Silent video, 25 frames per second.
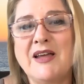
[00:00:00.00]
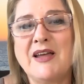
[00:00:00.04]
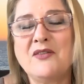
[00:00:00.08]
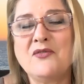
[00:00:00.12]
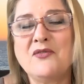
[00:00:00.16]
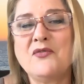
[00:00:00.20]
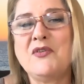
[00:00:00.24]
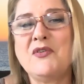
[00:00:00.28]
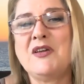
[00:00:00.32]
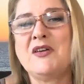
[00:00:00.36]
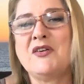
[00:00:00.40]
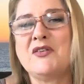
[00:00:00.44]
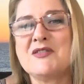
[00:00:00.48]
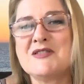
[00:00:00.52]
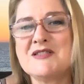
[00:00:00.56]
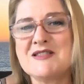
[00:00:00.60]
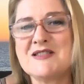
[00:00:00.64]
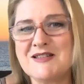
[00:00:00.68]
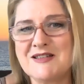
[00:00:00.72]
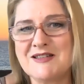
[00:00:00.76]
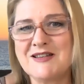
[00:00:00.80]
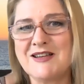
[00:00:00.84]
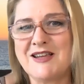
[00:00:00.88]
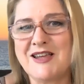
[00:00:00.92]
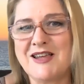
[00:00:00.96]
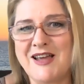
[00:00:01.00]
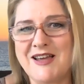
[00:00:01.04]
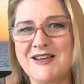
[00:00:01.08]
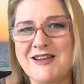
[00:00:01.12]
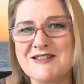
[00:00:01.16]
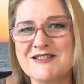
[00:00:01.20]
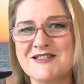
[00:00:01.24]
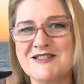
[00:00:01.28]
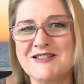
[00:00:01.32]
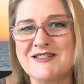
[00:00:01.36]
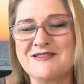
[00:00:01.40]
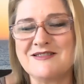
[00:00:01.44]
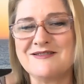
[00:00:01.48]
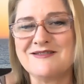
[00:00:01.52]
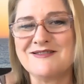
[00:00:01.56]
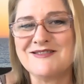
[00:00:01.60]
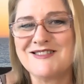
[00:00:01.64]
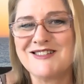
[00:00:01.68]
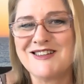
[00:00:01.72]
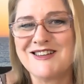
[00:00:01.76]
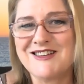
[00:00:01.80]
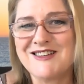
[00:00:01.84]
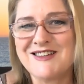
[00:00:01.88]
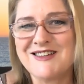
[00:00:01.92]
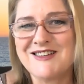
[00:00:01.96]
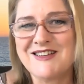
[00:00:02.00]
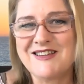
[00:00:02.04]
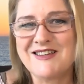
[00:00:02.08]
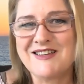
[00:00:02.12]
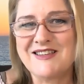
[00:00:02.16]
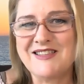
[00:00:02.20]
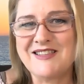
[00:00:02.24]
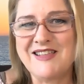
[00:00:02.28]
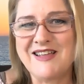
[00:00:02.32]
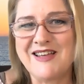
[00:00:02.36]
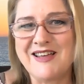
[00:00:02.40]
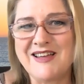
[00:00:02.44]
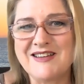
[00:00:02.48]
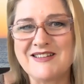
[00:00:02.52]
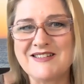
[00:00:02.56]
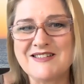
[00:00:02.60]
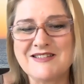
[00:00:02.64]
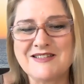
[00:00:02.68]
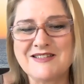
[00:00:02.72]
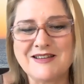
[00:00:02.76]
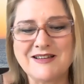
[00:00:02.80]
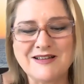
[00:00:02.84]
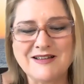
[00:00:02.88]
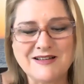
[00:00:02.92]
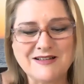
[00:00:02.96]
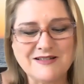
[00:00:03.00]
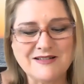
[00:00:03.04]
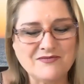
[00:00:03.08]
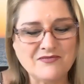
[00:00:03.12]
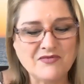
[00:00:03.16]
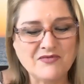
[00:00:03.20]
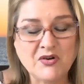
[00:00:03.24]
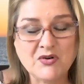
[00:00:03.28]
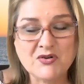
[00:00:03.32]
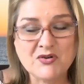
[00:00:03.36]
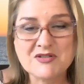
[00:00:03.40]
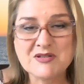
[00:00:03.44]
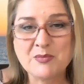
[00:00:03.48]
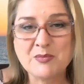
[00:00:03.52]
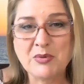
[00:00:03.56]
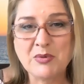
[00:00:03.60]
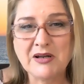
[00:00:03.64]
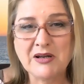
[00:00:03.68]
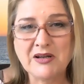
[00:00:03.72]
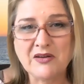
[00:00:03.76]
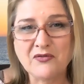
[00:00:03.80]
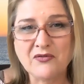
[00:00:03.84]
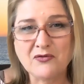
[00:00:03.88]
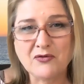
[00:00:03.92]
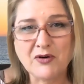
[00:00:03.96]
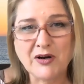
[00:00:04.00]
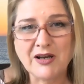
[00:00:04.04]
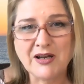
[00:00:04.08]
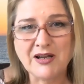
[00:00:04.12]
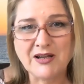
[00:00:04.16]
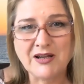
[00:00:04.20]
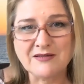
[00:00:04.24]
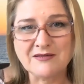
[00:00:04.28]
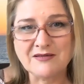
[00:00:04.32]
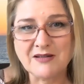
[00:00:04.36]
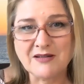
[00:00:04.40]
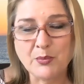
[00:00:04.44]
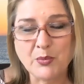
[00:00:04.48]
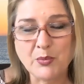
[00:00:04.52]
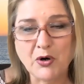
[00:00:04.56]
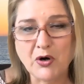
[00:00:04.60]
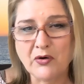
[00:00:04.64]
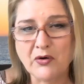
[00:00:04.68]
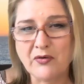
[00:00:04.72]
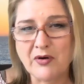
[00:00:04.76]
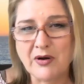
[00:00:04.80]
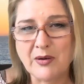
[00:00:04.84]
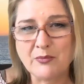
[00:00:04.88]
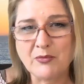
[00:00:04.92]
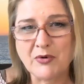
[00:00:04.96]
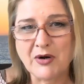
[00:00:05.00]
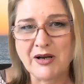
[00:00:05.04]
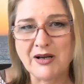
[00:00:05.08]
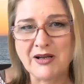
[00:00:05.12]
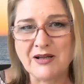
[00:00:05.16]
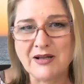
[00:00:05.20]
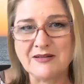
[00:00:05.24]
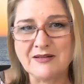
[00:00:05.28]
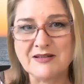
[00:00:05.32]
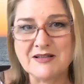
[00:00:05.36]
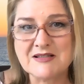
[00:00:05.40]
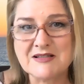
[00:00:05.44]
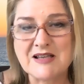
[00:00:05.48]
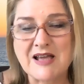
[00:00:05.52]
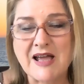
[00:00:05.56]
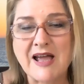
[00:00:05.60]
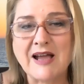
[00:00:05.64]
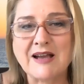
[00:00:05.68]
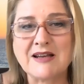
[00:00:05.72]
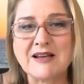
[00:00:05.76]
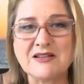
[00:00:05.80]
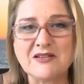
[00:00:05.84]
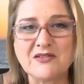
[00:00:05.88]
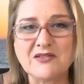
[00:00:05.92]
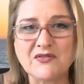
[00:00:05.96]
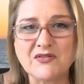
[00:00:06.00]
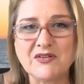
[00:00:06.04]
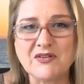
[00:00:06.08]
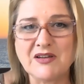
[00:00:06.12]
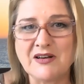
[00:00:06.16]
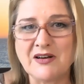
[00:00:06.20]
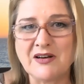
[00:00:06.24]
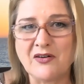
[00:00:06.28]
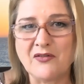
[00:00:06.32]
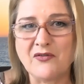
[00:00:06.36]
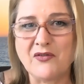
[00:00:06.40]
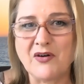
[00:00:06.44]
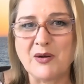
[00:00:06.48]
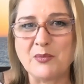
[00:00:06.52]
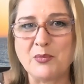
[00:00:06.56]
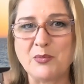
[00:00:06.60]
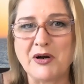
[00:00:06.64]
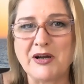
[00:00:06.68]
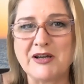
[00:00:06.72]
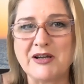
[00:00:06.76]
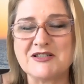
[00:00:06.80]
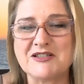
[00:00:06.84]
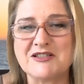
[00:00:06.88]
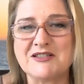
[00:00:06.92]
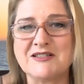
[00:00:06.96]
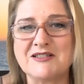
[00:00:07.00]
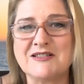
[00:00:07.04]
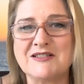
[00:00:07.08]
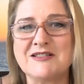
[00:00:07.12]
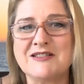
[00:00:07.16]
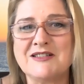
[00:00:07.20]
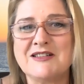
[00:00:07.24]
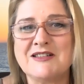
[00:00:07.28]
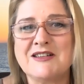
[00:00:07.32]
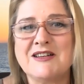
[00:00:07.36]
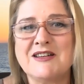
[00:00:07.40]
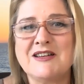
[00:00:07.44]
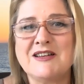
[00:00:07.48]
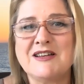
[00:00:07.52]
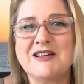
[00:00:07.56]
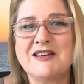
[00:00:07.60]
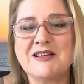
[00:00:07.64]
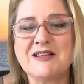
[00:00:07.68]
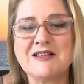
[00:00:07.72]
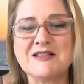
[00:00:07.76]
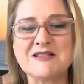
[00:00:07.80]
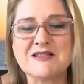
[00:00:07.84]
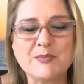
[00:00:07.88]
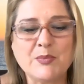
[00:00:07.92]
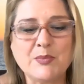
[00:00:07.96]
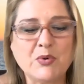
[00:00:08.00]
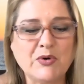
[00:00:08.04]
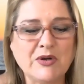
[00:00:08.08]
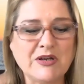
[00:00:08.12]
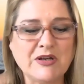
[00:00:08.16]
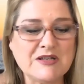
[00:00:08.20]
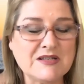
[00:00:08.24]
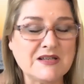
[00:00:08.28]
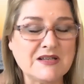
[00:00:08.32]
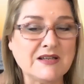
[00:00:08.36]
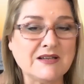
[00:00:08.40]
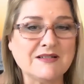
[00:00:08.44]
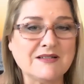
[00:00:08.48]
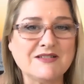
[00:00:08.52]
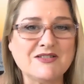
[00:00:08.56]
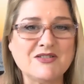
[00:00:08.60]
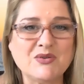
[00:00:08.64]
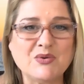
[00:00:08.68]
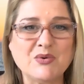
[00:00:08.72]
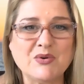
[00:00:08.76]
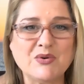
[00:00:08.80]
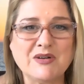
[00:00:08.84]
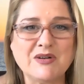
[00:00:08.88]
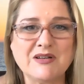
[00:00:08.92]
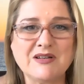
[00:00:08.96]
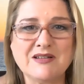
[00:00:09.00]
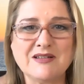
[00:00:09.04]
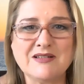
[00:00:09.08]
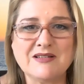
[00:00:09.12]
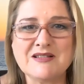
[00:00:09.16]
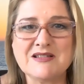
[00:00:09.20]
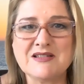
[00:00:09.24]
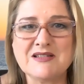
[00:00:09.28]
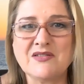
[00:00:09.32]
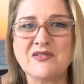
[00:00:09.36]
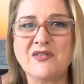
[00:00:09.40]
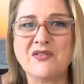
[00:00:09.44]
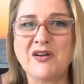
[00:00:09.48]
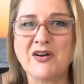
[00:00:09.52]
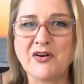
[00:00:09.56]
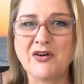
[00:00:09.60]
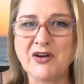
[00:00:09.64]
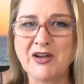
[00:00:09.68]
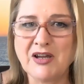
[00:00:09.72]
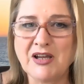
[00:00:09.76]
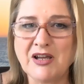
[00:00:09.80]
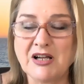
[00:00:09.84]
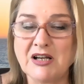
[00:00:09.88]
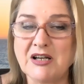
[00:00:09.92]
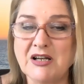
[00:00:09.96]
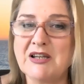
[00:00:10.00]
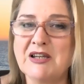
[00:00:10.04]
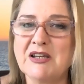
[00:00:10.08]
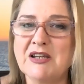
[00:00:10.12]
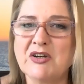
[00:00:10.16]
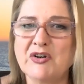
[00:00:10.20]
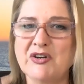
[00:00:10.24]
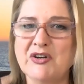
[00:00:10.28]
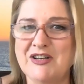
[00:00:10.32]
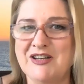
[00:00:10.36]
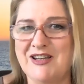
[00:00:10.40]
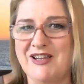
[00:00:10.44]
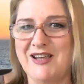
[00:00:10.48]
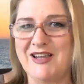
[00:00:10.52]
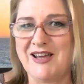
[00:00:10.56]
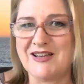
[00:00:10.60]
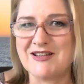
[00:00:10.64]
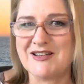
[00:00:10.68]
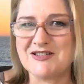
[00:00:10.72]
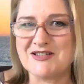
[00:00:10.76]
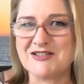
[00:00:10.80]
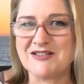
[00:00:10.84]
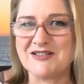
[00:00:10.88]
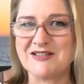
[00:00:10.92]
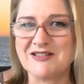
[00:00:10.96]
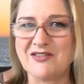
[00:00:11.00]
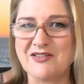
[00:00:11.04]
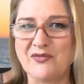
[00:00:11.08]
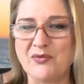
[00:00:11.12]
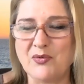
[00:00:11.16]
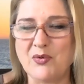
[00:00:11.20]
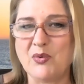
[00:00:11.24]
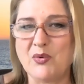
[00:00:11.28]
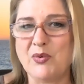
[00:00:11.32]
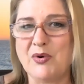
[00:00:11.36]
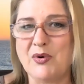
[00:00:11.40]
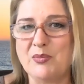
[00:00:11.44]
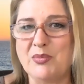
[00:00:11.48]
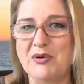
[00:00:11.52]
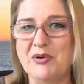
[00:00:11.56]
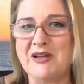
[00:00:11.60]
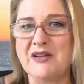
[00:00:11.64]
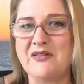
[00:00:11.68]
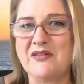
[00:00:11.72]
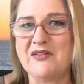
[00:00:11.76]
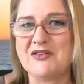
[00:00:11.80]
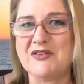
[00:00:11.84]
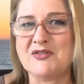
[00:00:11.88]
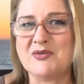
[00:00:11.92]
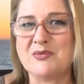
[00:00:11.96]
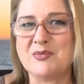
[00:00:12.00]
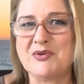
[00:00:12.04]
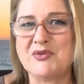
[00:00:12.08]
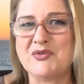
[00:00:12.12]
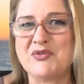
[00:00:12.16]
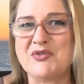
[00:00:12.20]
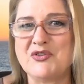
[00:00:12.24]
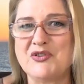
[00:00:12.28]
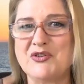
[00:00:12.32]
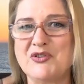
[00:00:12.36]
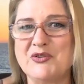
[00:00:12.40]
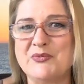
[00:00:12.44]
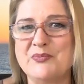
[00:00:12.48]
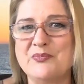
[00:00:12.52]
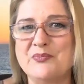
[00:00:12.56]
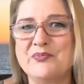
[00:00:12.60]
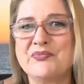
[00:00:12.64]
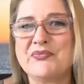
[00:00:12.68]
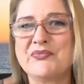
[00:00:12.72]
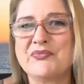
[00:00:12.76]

And fear is an indication that uh, there is a belief running, a program running. It's active in our vibration, it's pointing to it. It's a very clear indication of what we're believing to be true.